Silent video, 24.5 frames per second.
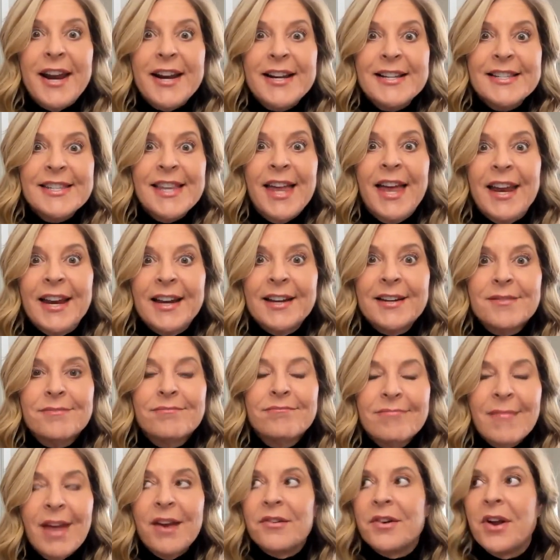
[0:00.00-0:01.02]
It's like,
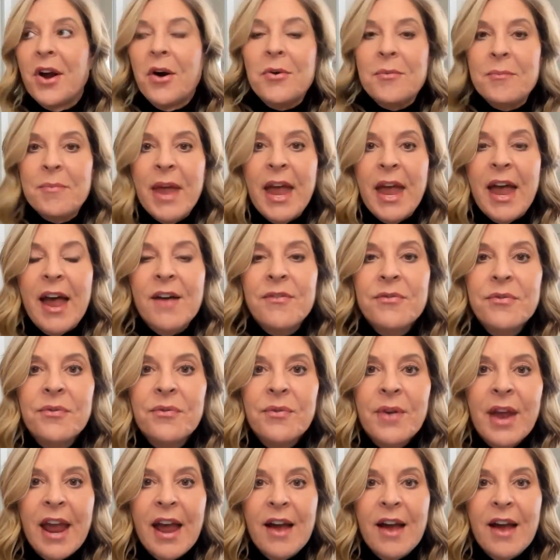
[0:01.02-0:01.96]
I don't know, half